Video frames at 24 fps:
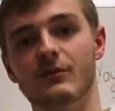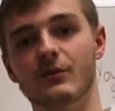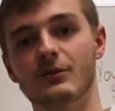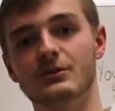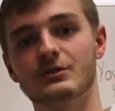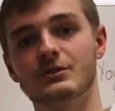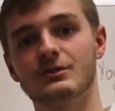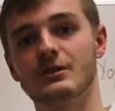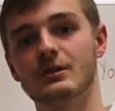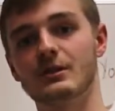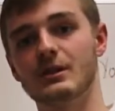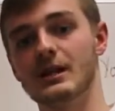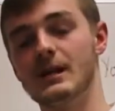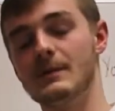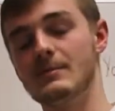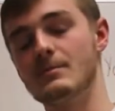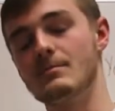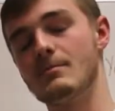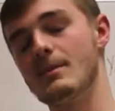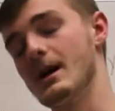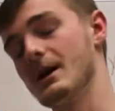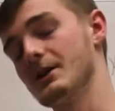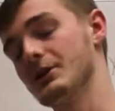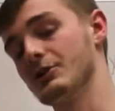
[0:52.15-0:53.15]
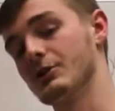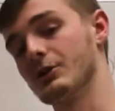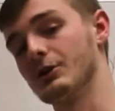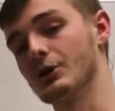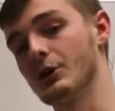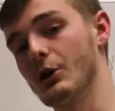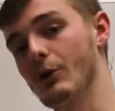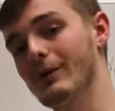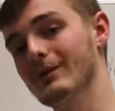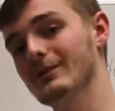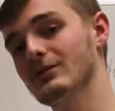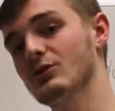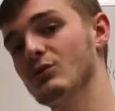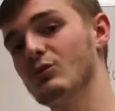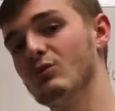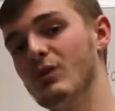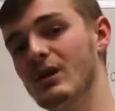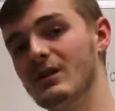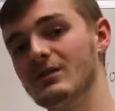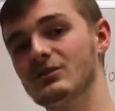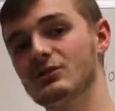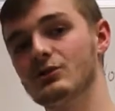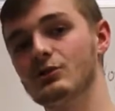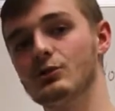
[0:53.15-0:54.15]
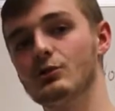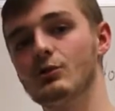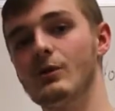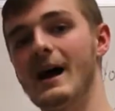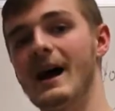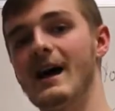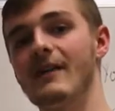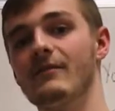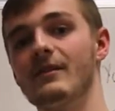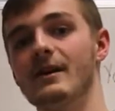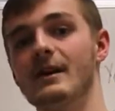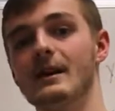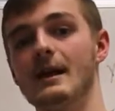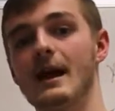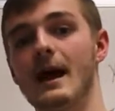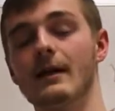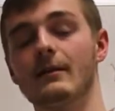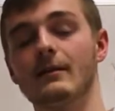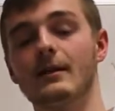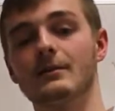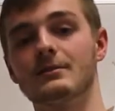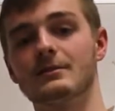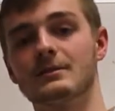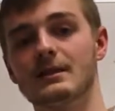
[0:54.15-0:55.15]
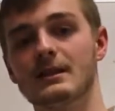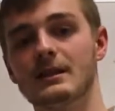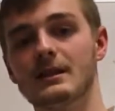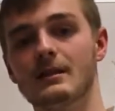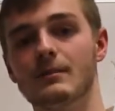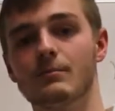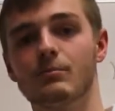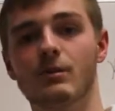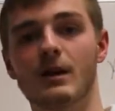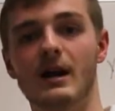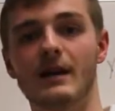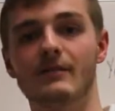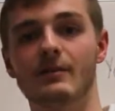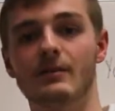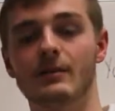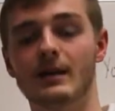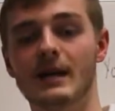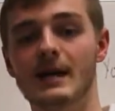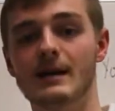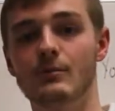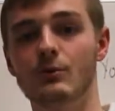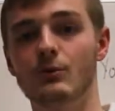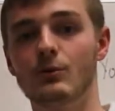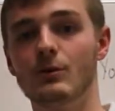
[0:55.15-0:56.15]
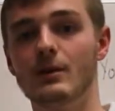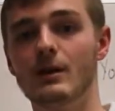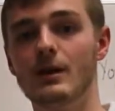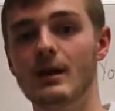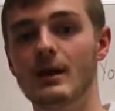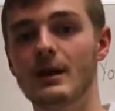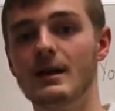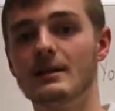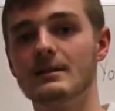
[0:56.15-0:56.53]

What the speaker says: first keep in mind you're going to want to have a LLC, a private label,